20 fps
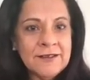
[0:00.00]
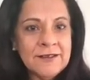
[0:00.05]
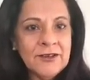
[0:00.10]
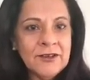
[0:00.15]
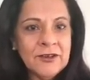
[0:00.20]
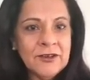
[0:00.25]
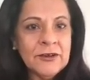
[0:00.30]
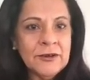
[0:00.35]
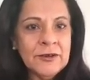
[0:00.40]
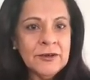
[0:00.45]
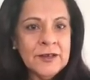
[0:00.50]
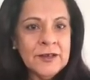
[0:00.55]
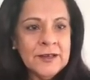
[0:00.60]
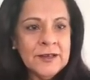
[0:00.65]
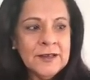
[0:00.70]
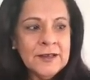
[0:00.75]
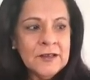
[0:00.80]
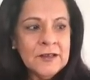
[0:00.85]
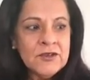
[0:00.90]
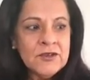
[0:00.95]
You know,
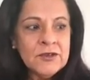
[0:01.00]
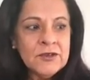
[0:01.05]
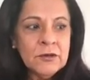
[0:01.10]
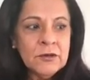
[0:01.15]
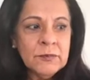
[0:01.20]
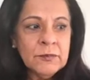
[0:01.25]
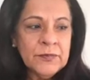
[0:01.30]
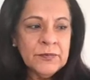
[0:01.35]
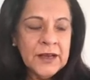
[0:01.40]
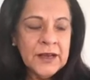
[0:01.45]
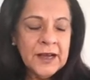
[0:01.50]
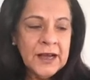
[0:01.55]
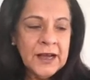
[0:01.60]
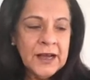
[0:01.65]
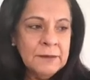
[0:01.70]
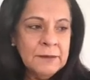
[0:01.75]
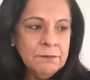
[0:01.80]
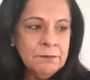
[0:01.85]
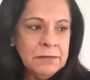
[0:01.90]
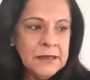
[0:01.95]
so
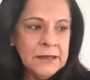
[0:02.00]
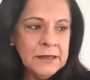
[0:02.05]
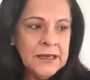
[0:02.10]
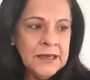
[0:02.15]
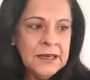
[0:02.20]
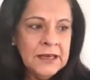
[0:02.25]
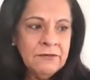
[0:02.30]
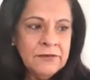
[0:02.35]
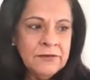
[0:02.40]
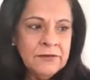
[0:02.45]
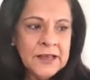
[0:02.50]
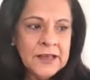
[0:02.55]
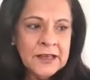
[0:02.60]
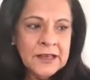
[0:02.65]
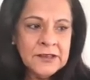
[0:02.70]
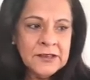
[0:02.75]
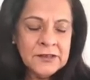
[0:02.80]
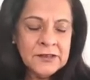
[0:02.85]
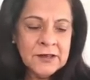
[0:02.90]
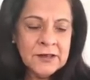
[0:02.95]
I believe
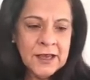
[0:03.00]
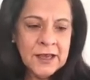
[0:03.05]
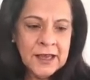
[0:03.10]
that,